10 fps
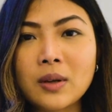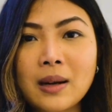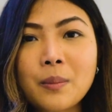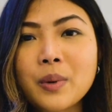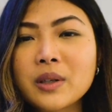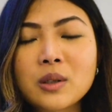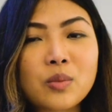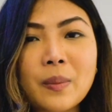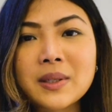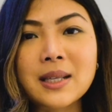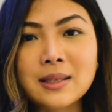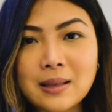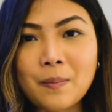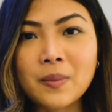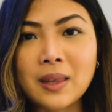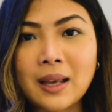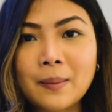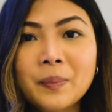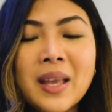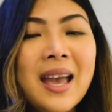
Numbers represent something,